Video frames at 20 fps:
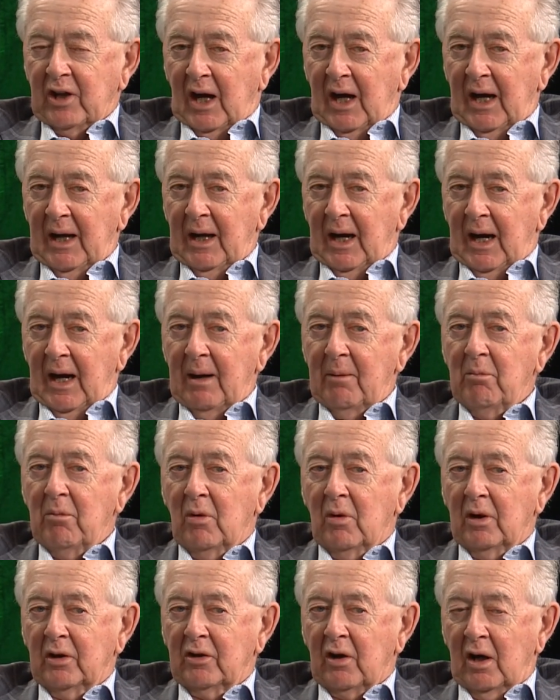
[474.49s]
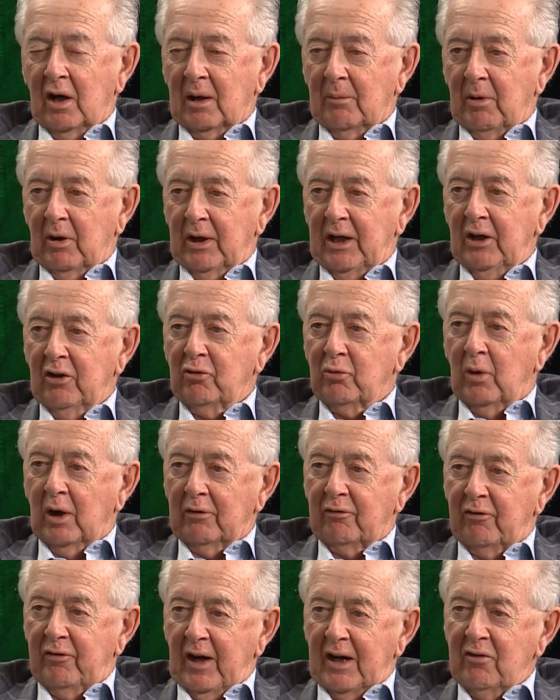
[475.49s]
I'm more talking about here's
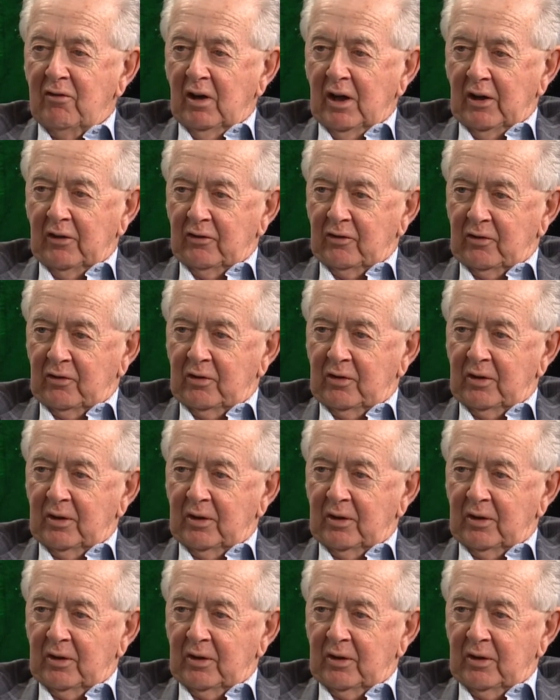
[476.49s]
what federalists